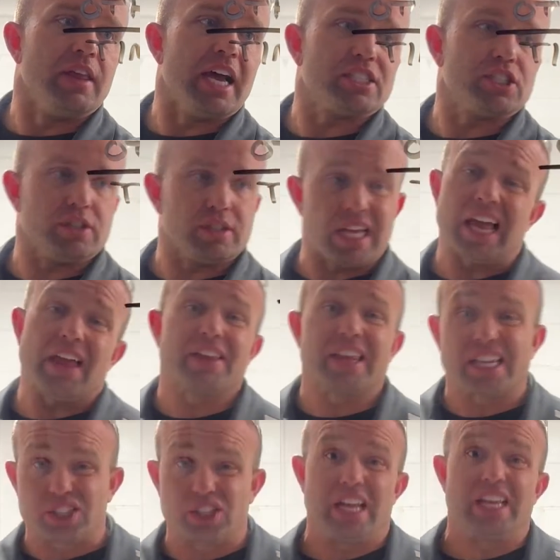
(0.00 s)
I think
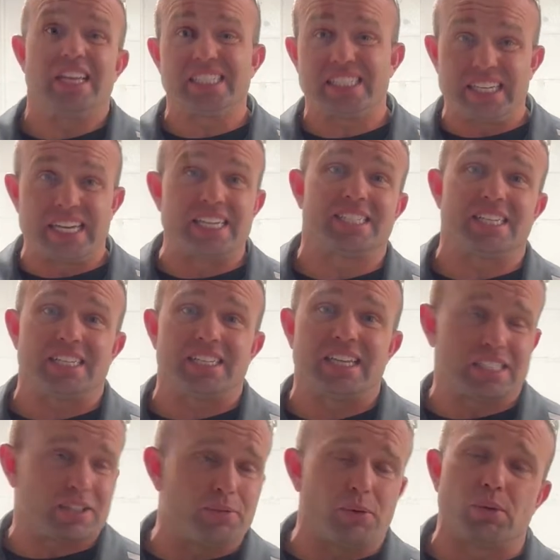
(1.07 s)
that's at least decent.
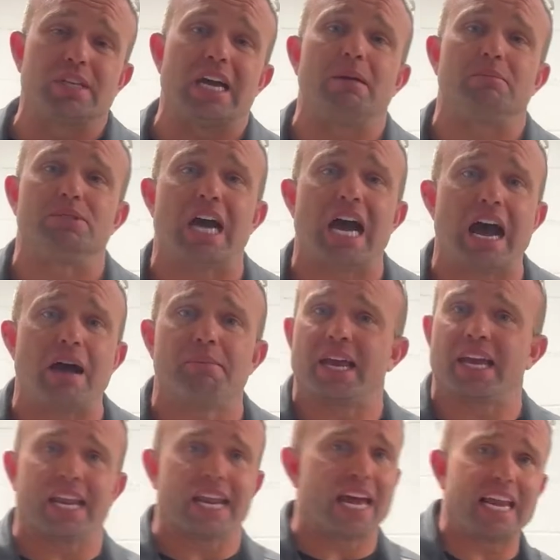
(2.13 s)
That's a full-time job, and
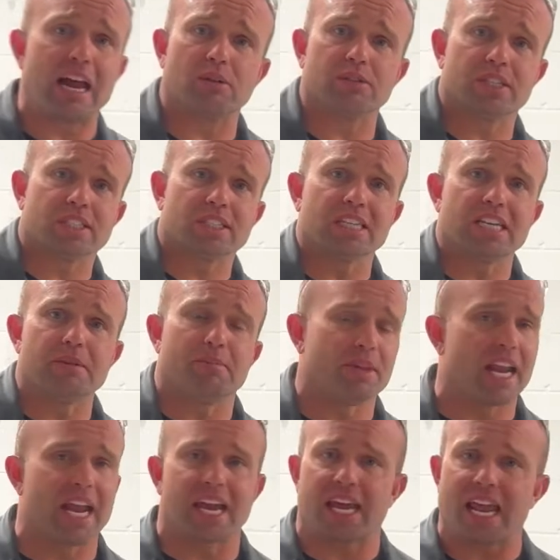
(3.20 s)
I got 8 hours of sleep, and
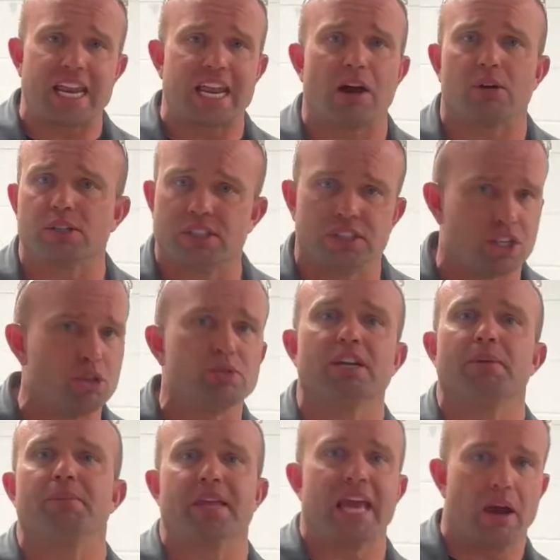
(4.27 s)
then I got 8 hours to do
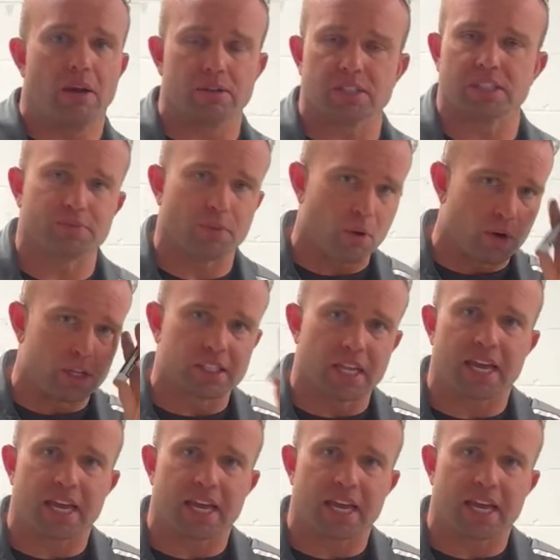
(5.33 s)
something else as far as